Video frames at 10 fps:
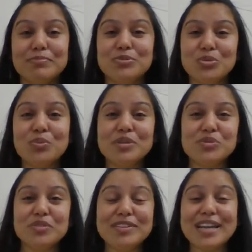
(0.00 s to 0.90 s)
through which
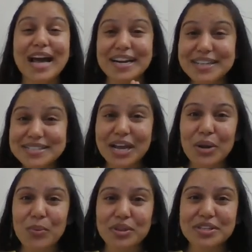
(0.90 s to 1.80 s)
we will
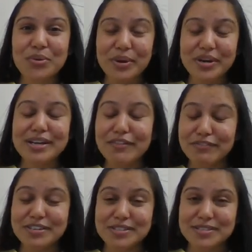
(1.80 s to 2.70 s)
understand what the oral
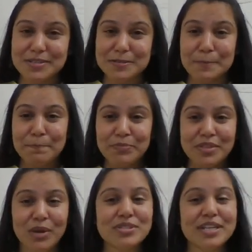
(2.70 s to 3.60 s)
evidence is.
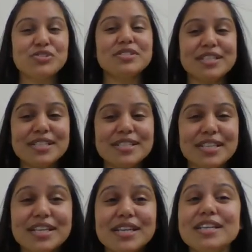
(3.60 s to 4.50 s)
Now section
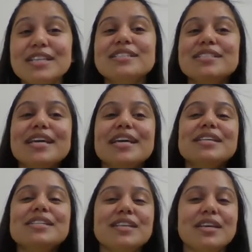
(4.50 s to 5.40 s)
60 says